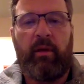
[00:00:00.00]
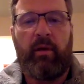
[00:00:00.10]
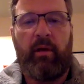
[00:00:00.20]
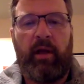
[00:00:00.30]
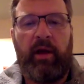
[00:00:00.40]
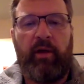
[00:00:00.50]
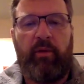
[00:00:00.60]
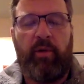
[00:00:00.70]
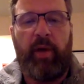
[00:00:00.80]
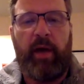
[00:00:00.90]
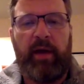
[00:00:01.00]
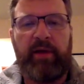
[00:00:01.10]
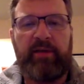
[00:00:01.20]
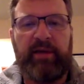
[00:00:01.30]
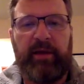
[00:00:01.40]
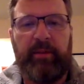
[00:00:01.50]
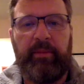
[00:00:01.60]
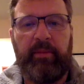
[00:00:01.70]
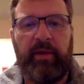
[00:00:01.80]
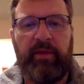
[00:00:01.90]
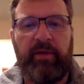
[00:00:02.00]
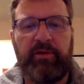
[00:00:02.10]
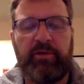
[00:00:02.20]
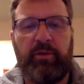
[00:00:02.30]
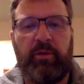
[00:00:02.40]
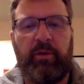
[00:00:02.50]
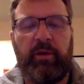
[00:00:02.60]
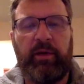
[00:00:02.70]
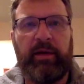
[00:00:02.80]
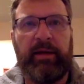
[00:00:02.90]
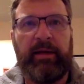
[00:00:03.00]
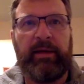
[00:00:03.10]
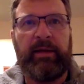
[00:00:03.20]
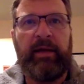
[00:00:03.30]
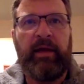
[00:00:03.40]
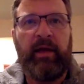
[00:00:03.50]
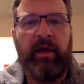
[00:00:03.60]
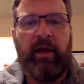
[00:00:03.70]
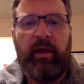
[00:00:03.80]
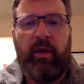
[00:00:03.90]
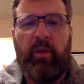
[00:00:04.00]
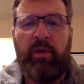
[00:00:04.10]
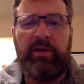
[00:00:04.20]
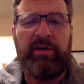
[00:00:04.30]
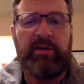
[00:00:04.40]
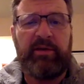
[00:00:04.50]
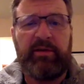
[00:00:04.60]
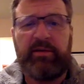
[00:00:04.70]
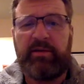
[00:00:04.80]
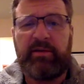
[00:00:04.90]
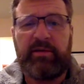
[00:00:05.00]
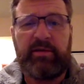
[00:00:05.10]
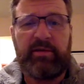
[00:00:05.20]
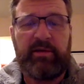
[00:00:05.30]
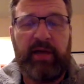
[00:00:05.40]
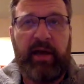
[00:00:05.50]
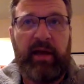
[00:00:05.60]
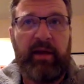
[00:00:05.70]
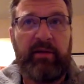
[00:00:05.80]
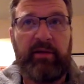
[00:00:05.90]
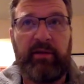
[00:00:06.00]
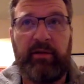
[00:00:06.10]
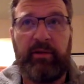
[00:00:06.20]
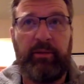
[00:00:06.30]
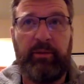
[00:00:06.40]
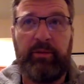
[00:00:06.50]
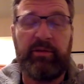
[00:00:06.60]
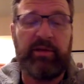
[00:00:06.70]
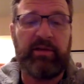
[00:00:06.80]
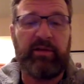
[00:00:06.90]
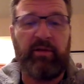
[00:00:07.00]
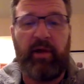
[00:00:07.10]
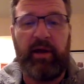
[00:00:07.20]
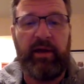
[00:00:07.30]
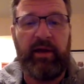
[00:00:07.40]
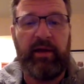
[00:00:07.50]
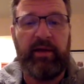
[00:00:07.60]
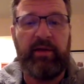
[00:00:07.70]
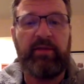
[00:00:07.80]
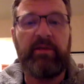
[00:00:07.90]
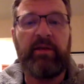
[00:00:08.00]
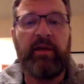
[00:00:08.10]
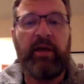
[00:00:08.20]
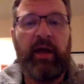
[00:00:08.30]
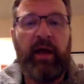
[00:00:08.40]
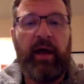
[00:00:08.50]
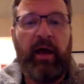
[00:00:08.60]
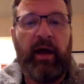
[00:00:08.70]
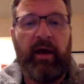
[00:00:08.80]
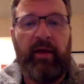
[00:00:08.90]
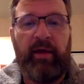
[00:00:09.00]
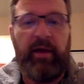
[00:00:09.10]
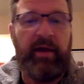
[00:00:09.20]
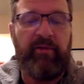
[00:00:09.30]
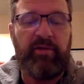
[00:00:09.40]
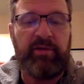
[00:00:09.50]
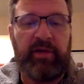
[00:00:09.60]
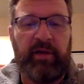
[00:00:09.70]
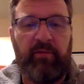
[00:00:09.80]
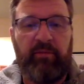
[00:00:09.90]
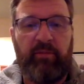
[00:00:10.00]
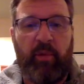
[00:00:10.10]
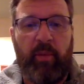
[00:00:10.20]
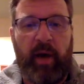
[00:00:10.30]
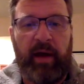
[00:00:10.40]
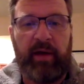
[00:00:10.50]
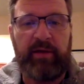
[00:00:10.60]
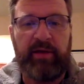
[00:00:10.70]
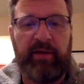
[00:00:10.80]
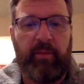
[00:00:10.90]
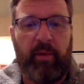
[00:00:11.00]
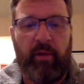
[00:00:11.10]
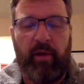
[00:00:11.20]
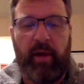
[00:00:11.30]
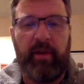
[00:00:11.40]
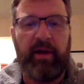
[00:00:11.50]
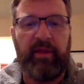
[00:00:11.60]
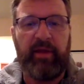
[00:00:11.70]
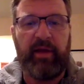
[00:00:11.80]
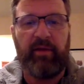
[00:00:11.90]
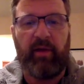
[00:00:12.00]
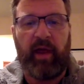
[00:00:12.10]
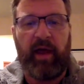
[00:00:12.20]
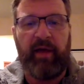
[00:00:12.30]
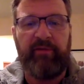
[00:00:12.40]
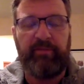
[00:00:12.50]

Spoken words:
Lego robotics team at their school, and we're teaching second to sixth grade kids that had never seen robotics, never programmed anything in their life,